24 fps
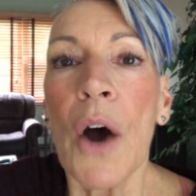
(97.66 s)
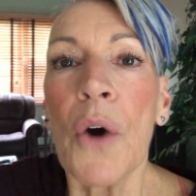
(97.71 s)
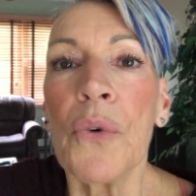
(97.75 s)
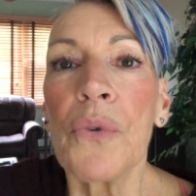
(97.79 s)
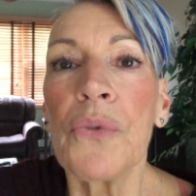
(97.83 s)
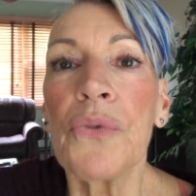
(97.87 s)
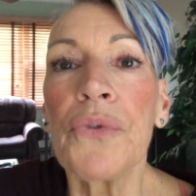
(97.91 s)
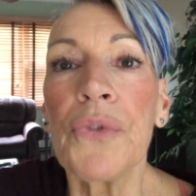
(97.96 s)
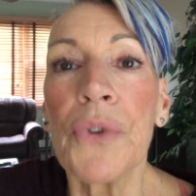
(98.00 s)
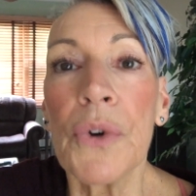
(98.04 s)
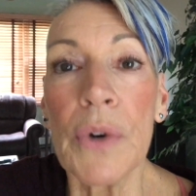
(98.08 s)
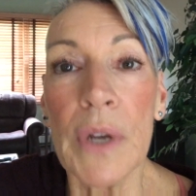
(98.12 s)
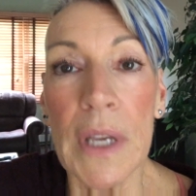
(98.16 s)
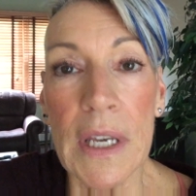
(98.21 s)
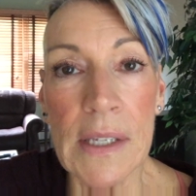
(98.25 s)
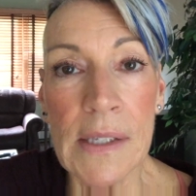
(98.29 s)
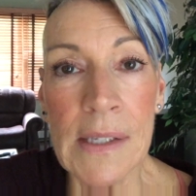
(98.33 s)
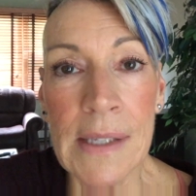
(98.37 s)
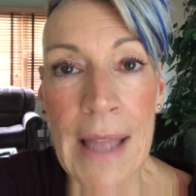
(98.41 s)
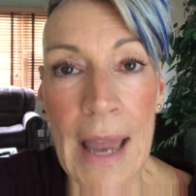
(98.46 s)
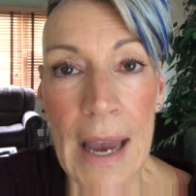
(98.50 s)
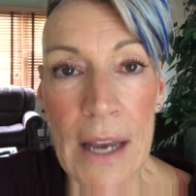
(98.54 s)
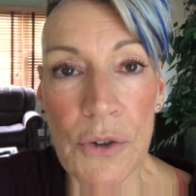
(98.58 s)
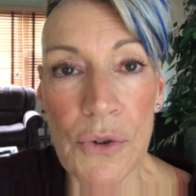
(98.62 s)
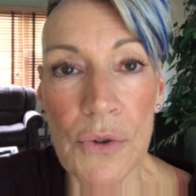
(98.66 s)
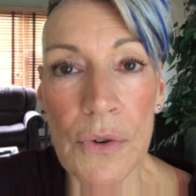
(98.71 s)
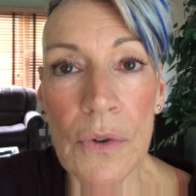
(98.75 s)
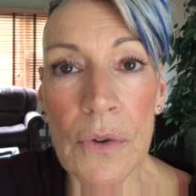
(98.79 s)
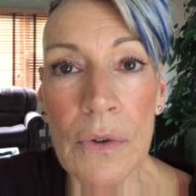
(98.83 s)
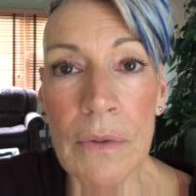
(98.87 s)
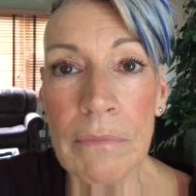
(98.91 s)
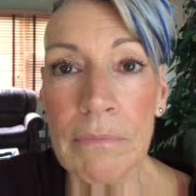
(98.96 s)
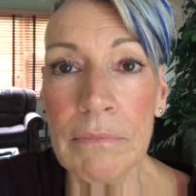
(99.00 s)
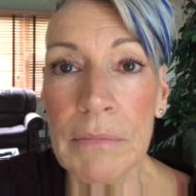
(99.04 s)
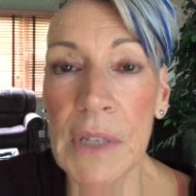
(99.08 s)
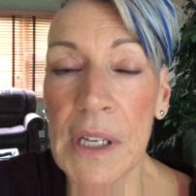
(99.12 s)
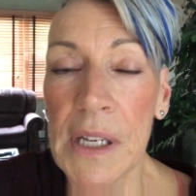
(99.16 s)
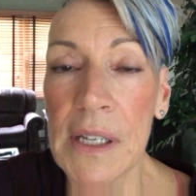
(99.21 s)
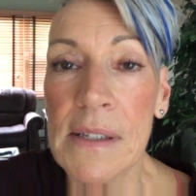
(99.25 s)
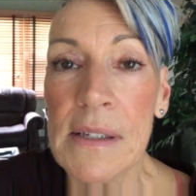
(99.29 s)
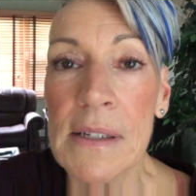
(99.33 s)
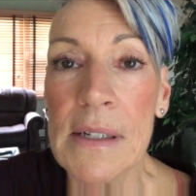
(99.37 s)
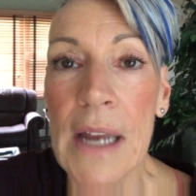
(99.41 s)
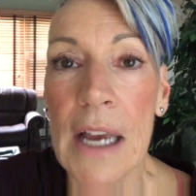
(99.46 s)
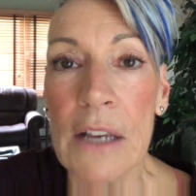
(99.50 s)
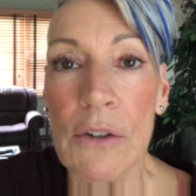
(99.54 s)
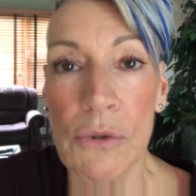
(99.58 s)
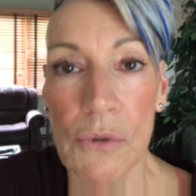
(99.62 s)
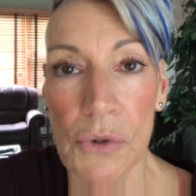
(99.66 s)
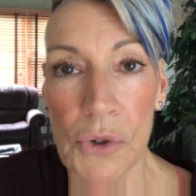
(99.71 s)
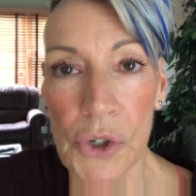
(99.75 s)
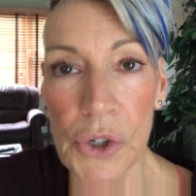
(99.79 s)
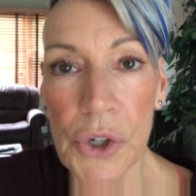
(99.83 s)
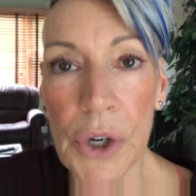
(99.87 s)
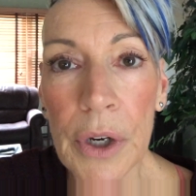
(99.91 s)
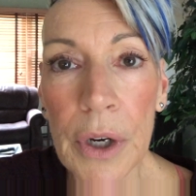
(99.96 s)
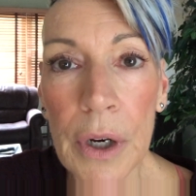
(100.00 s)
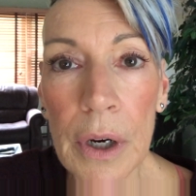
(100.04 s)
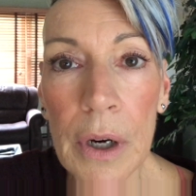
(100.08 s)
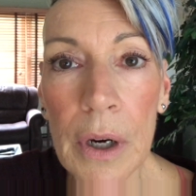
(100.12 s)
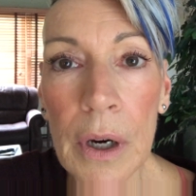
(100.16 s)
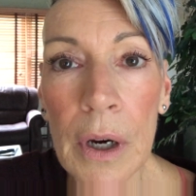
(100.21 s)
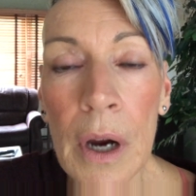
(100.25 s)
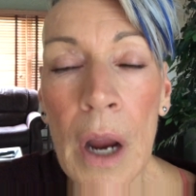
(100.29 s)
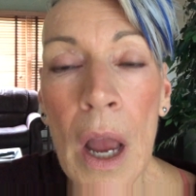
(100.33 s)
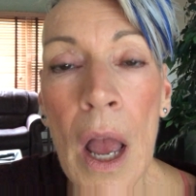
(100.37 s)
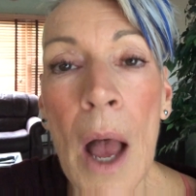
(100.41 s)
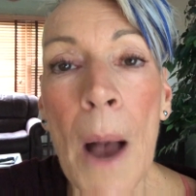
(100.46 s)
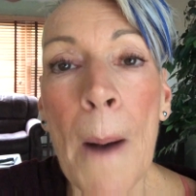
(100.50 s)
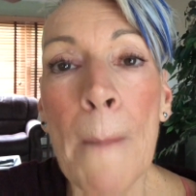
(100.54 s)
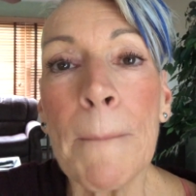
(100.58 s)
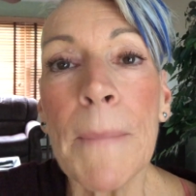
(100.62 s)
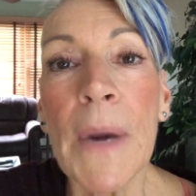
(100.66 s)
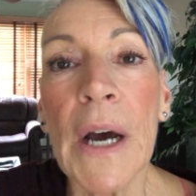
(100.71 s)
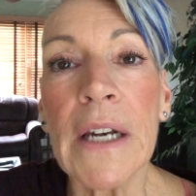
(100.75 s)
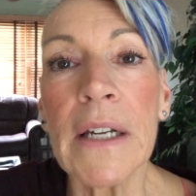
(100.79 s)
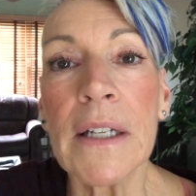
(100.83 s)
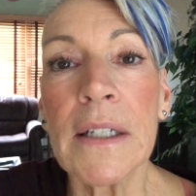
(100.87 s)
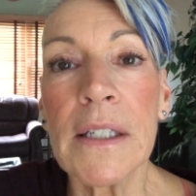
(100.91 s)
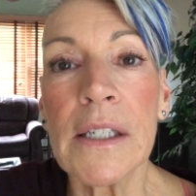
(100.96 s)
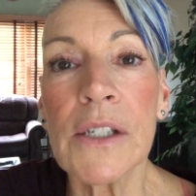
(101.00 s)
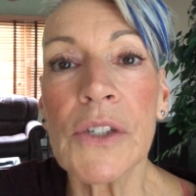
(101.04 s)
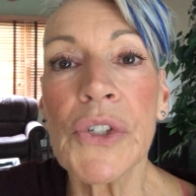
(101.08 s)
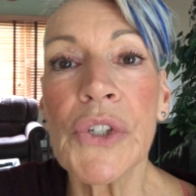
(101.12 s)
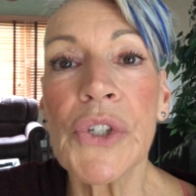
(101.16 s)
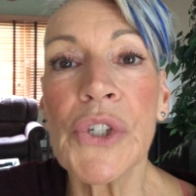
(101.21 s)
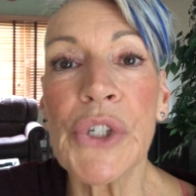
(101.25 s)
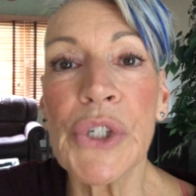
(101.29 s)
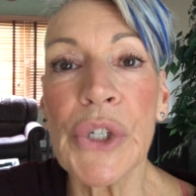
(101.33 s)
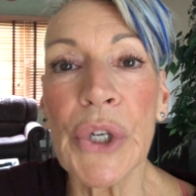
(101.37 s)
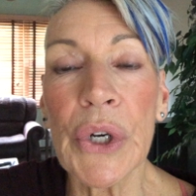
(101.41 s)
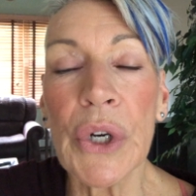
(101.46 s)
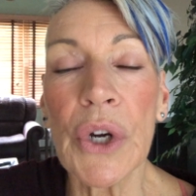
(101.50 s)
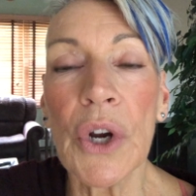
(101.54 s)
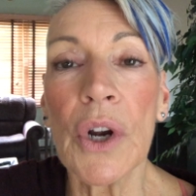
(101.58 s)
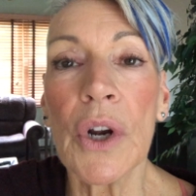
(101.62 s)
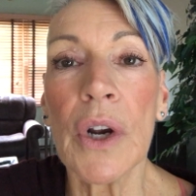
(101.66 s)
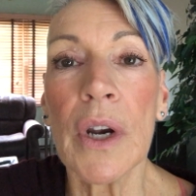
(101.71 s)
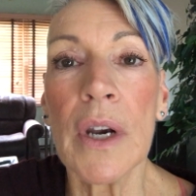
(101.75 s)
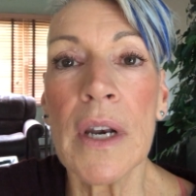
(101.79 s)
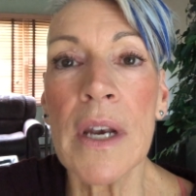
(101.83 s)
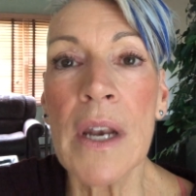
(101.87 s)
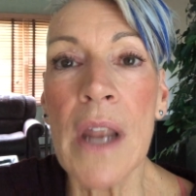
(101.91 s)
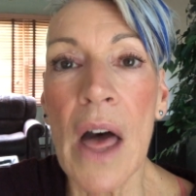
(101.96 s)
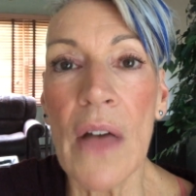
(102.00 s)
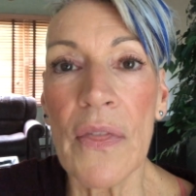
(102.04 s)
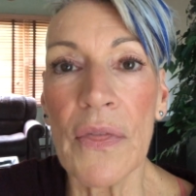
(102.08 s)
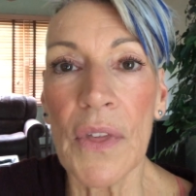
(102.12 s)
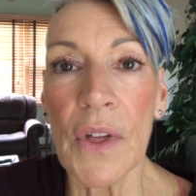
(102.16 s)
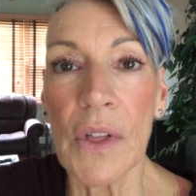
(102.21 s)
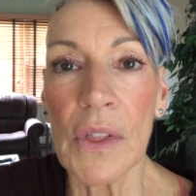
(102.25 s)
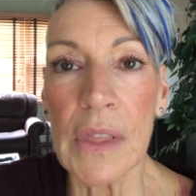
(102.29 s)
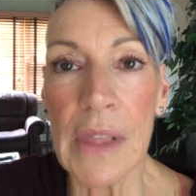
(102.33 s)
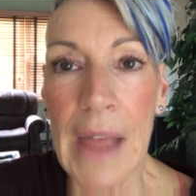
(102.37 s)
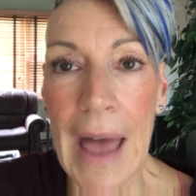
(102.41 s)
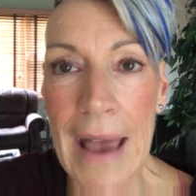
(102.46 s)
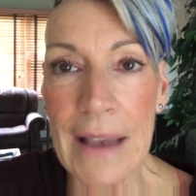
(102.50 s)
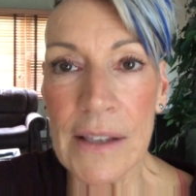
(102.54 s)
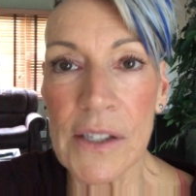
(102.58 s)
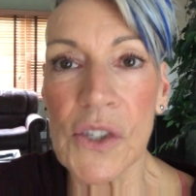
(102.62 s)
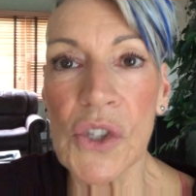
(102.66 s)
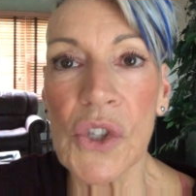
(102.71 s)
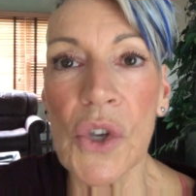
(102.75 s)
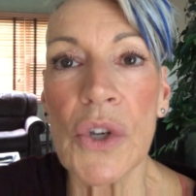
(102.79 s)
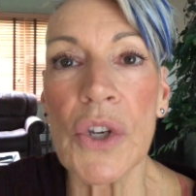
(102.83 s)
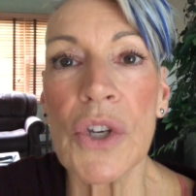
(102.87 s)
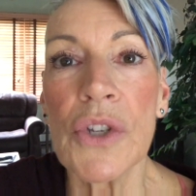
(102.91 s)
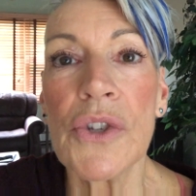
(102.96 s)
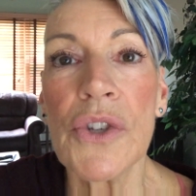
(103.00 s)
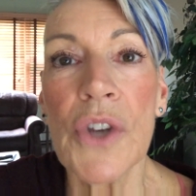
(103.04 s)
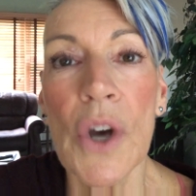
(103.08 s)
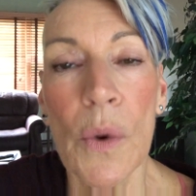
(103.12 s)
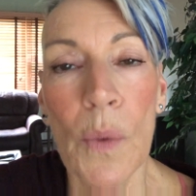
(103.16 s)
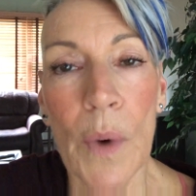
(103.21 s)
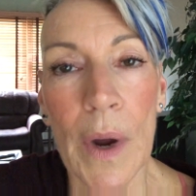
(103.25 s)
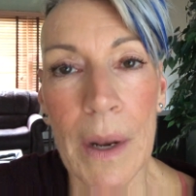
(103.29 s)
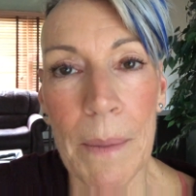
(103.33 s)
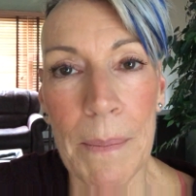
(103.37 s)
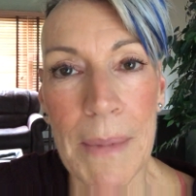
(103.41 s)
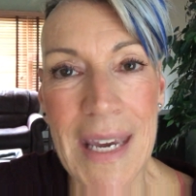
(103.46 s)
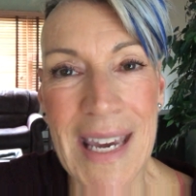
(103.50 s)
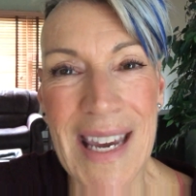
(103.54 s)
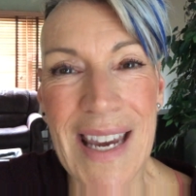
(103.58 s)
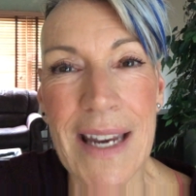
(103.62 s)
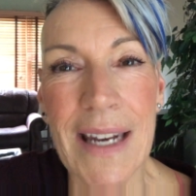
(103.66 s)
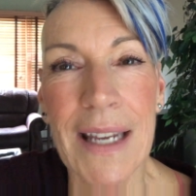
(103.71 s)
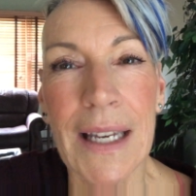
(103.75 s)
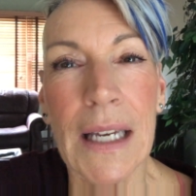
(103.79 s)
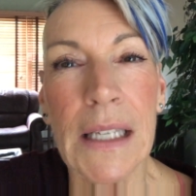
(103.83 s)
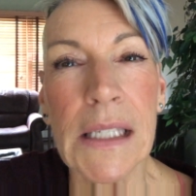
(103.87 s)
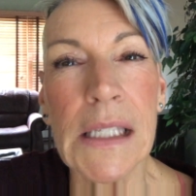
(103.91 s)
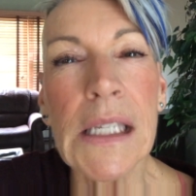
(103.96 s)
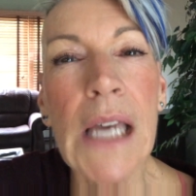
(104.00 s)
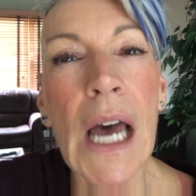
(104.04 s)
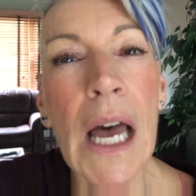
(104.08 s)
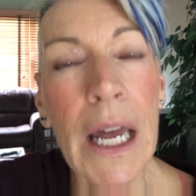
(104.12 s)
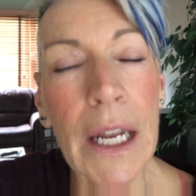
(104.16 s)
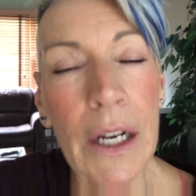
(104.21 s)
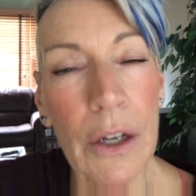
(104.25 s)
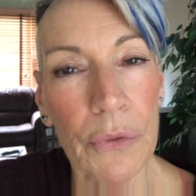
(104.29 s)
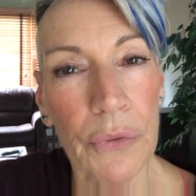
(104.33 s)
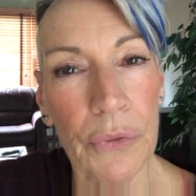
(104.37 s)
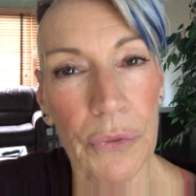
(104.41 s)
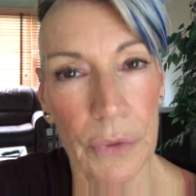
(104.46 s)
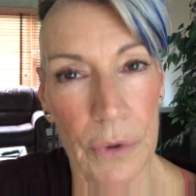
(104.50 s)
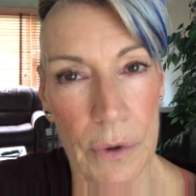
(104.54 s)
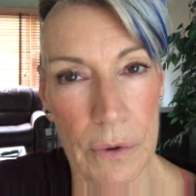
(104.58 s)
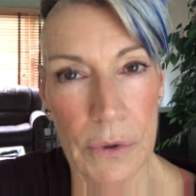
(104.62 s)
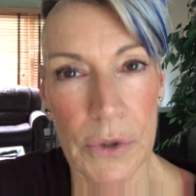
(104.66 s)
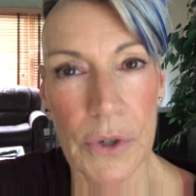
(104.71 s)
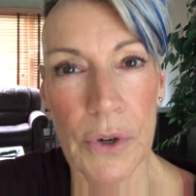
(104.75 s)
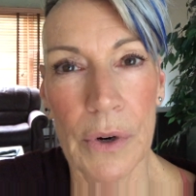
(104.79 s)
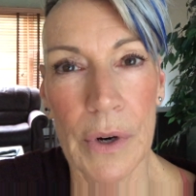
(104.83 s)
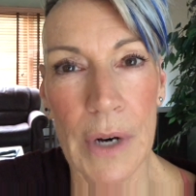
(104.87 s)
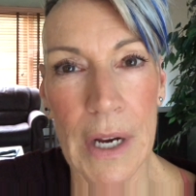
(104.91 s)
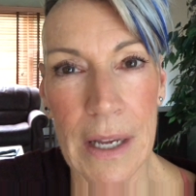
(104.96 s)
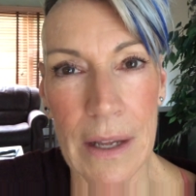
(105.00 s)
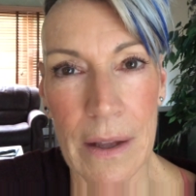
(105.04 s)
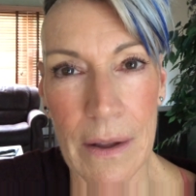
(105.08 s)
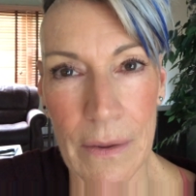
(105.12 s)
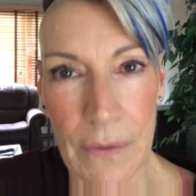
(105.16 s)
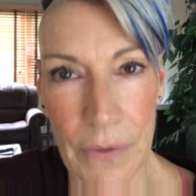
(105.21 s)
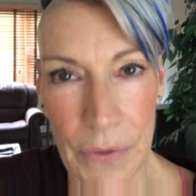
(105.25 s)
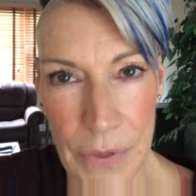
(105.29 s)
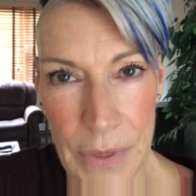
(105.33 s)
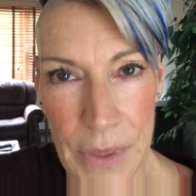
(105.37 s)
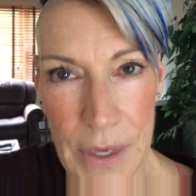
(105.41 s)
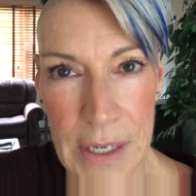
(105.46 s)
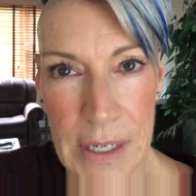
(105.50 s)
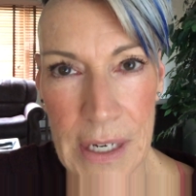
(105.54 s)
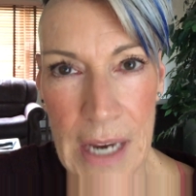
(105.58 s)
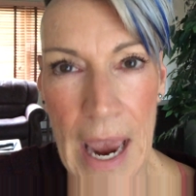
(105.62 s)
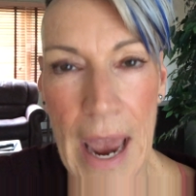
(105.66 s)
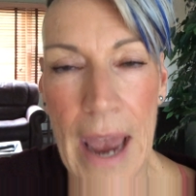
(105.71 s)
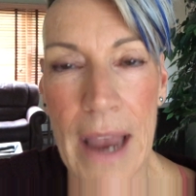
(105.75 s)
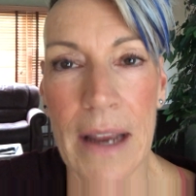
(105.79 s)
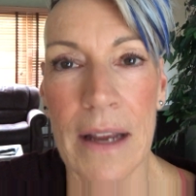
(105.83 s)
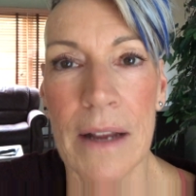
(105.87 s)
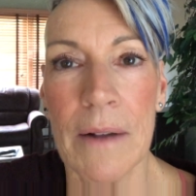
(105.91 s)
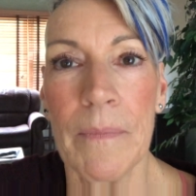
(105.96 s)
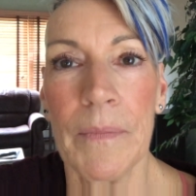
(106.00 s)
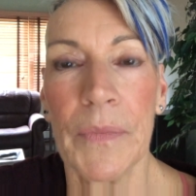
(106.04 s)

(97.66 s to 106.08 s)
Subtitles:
fruit is natural. It's natural sugar, but it is sugar nonetheless. So you don't want to be eating a ton of fruit during the day.